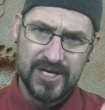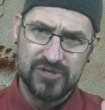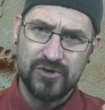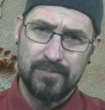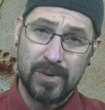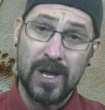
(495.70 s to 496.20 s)

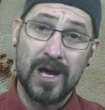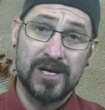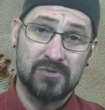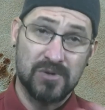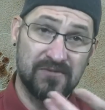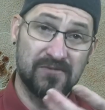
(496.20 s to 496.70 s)
His
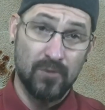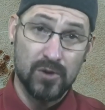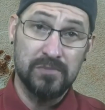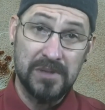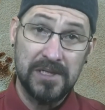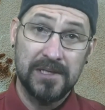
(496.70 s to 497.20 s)
reply is what
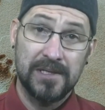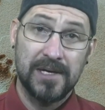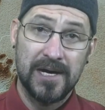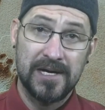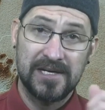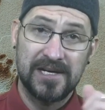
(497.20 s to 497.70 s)
floored me
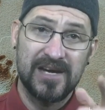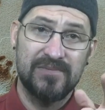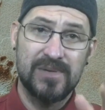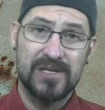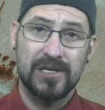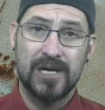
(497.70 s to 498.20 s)
and
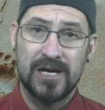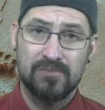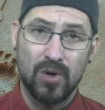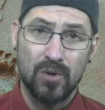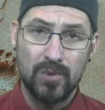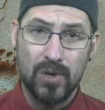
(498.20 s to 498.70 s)
gave me the
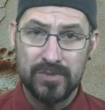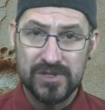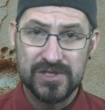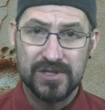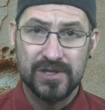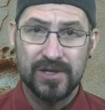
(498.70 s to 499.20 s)
light bulb
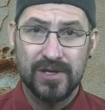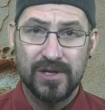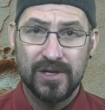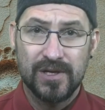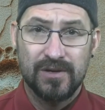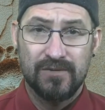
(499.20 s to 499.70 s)
moment.
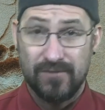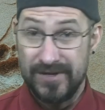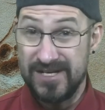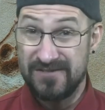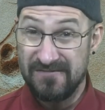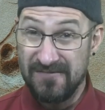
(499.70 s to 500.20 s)
For
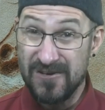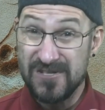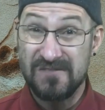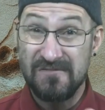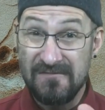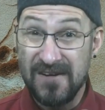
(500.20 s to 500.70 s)
these
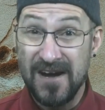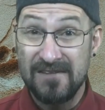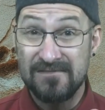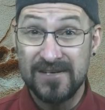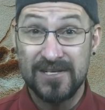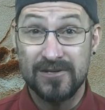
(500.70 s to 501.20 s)
first
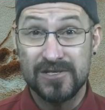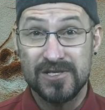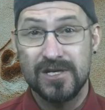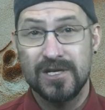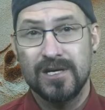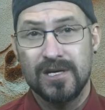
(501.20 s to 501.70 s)
5
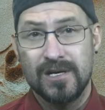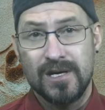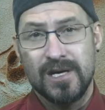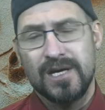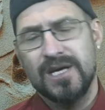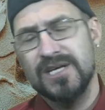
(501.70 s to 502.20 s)
videos,
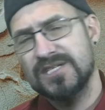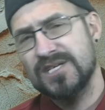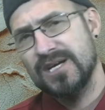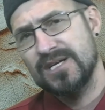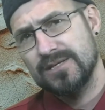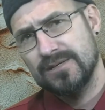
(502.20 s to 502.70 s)
he
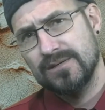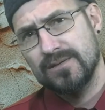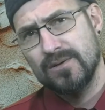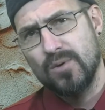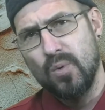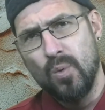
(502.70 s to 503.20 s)
said
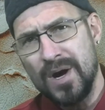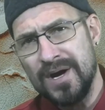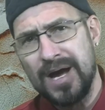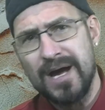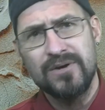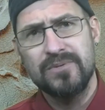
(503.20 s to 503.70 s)

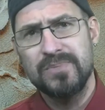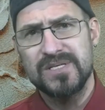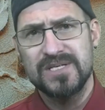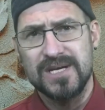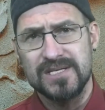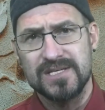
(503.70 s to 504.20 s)

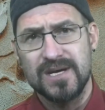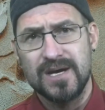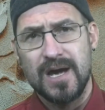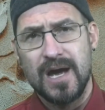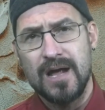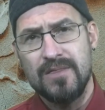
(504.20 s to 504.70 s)
100%,
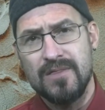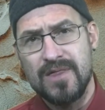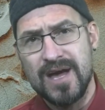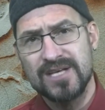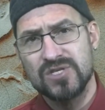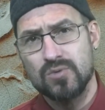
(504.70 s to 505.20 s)

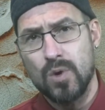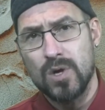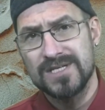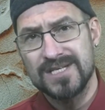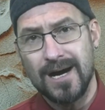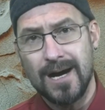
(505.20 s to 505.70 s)
and that's
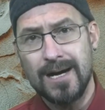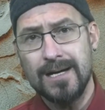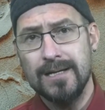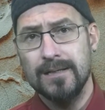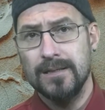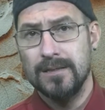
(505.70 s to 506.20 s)
what
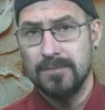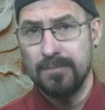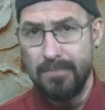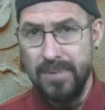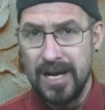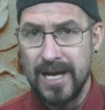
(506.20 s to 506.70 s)
I
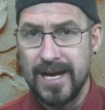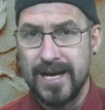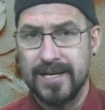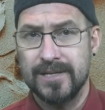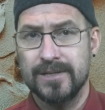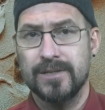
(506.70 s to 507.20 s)

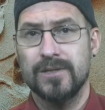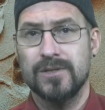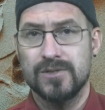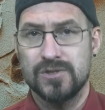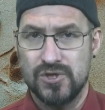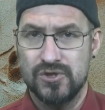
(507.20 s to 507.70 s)
plan
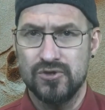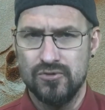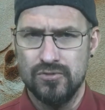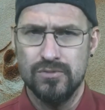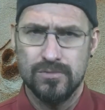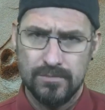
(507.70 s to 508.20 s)
to
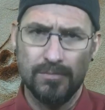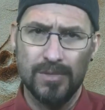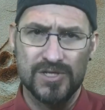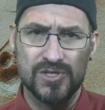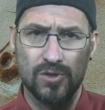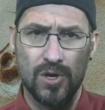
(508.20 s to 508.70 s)
do.
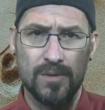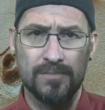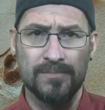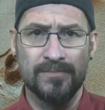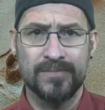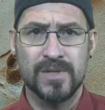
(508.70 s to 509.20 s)

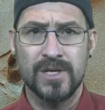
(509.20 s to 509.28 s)
Masalam.